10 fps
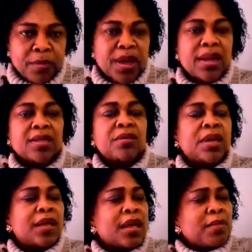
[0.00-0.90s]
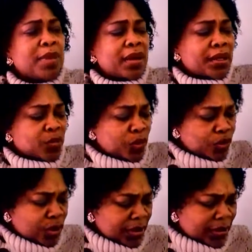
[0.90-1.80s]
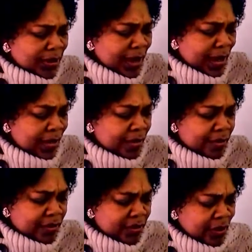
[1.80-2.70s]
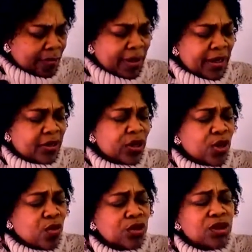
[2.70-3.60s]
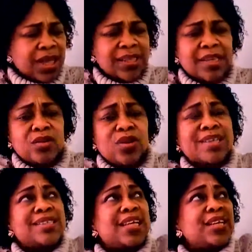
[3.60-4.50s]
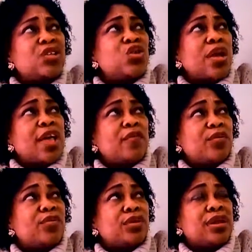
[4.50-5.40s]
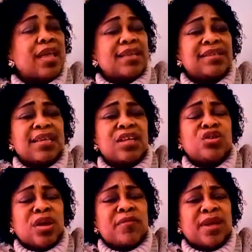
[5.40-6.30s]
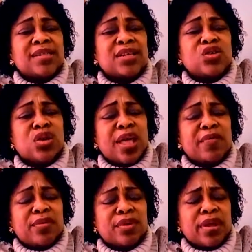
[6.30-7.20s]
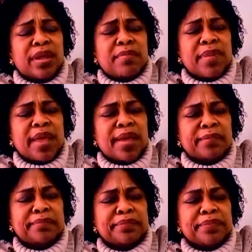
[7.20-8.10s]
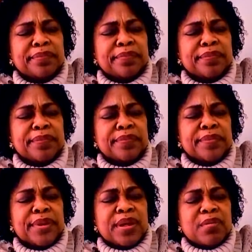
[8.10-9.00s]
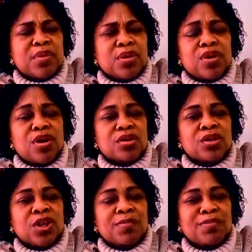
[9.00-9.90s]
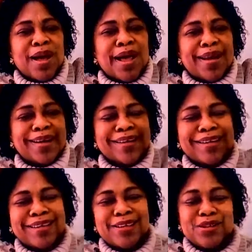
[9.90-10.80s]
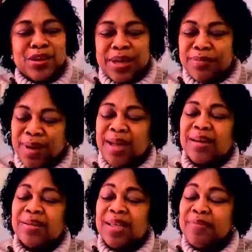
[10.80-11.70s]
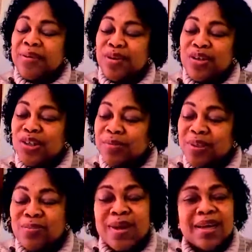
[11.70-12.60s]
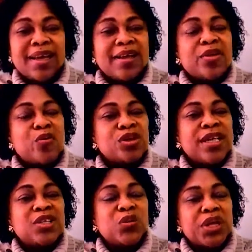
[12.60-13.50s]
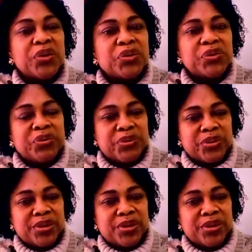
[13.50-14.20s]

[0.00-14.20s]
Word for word: Man has, man, has built skyscraper that was attempting to ascend into heaven. Ascend into heaven, ascend into heaven. Amen. But God stopped man. He saw that man. He said, if I did not stop this man, what else would they do?